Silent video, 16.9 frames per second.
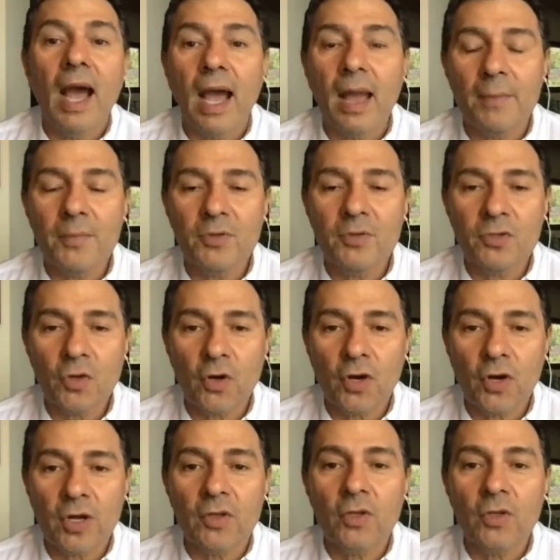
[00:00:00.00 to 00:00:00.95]
I'm
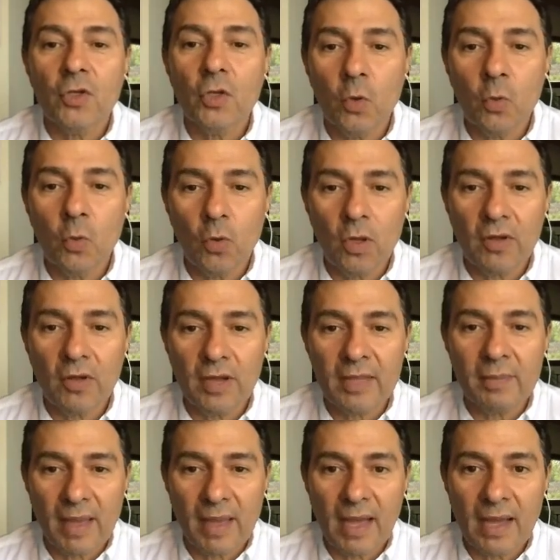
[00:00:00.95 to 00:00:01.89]
sure you will
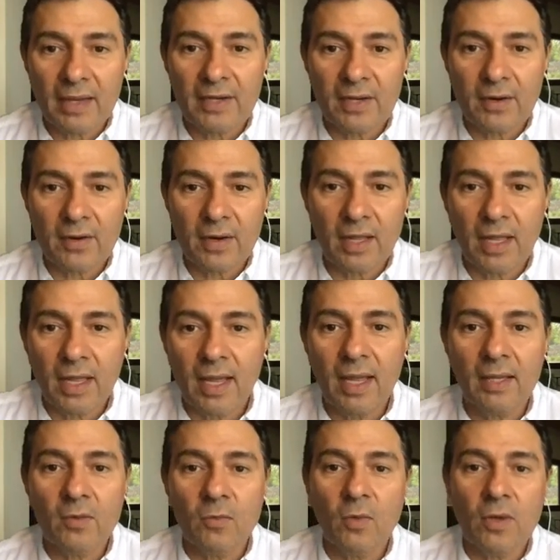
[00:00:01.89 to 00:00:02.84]
get back here,
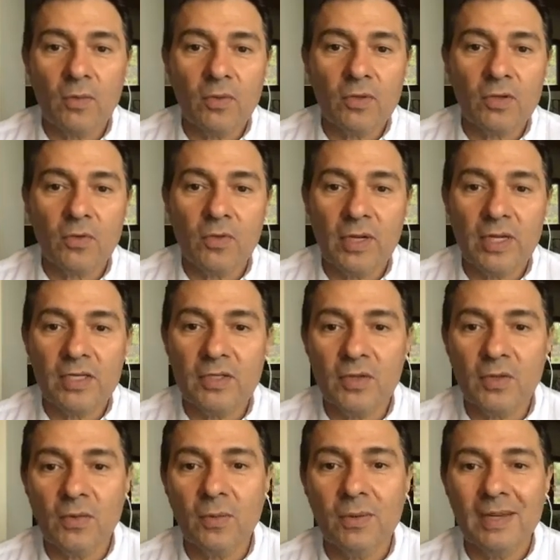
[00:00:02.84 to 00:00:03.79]
and we will treat
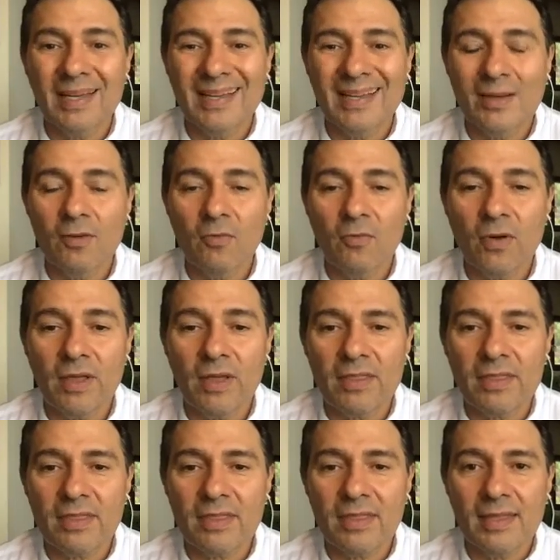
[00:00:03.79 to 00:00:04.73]
you
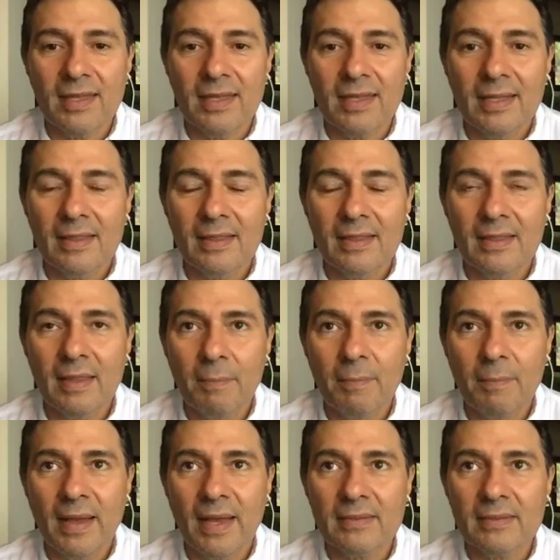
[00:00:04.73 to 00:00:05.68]
with the
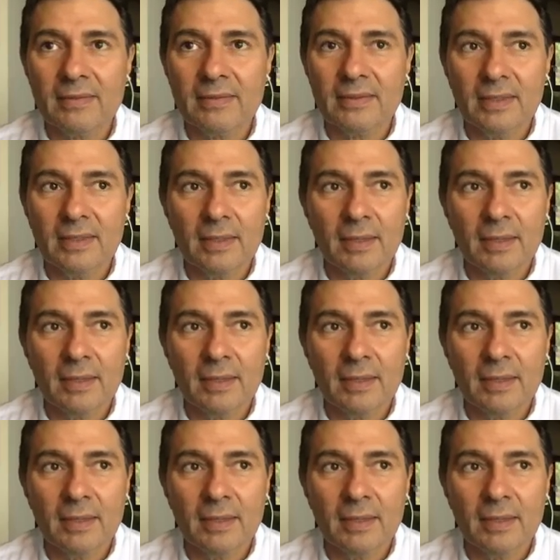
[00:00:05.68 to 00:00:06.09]
best